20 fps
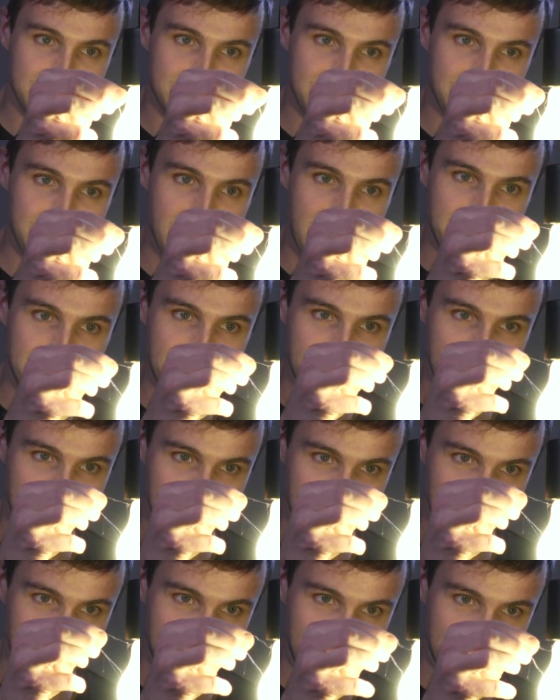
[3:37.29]

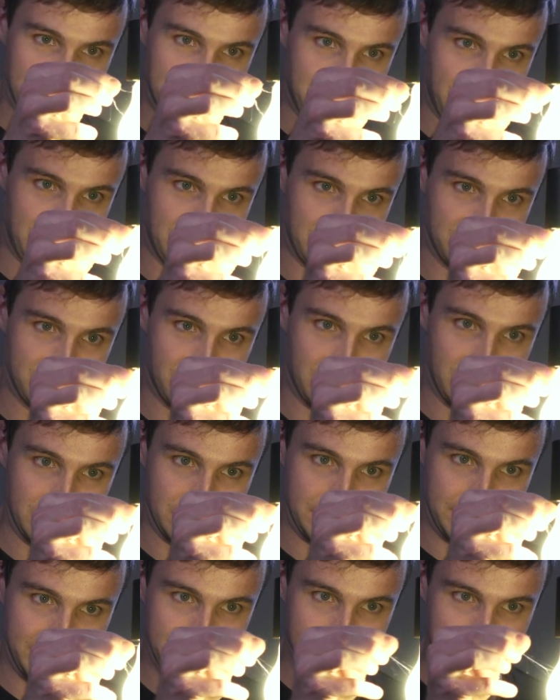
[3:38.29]
crappy
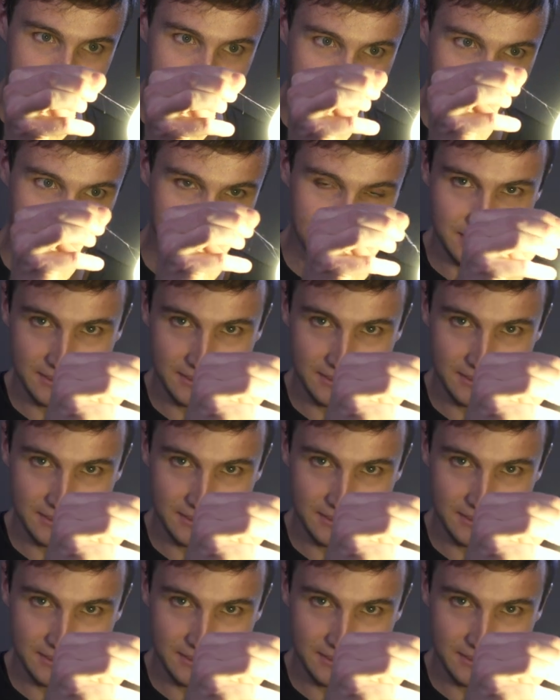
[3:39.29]
styrofoam here.